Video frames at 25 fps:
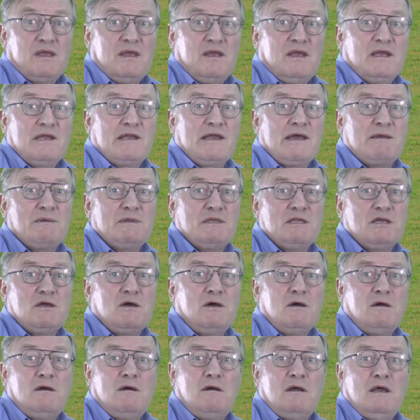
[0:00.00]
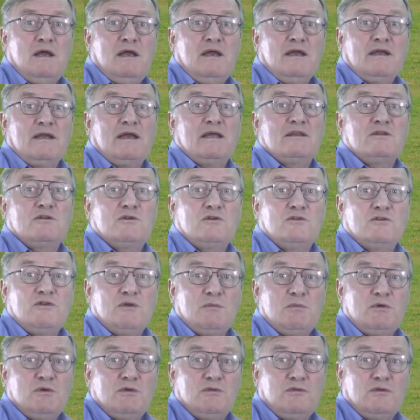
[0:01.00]
Carignan can
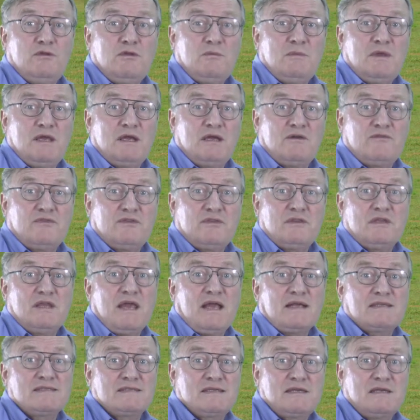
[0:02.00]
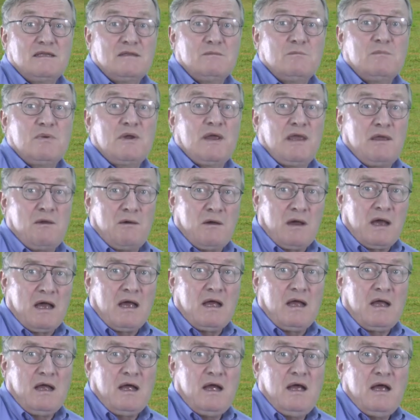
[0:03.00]
contribute to the make of an excellent
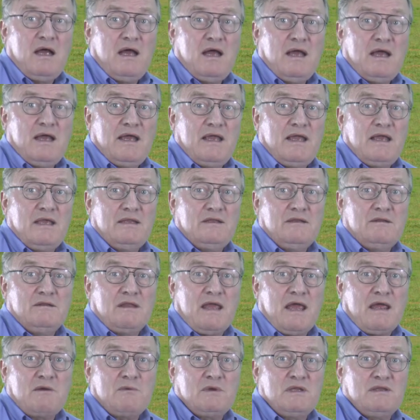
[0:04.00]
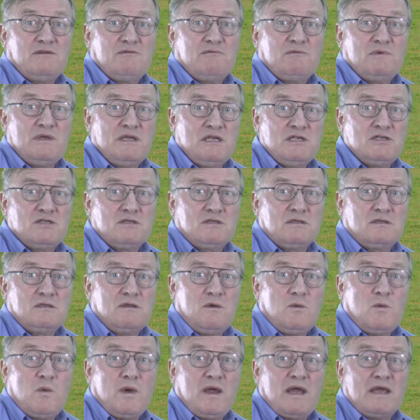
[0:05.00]
Rioja in an arid region
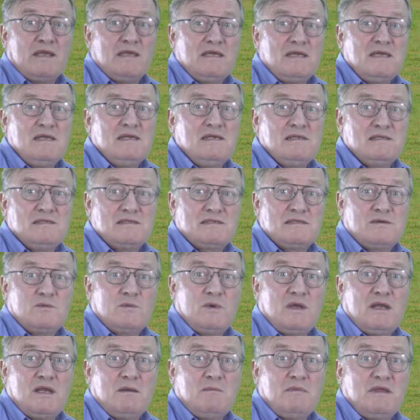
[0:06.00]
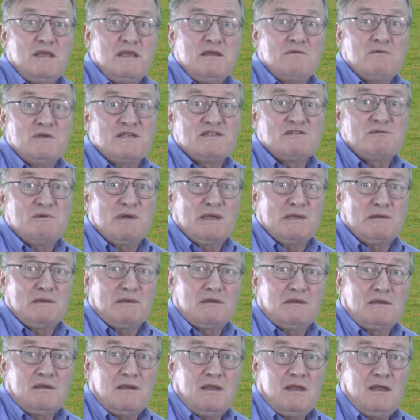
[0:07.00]
where yields will be
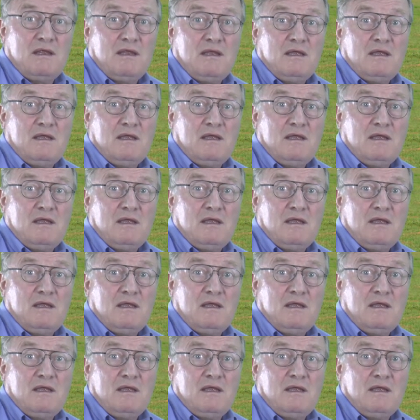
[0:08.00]
restricted.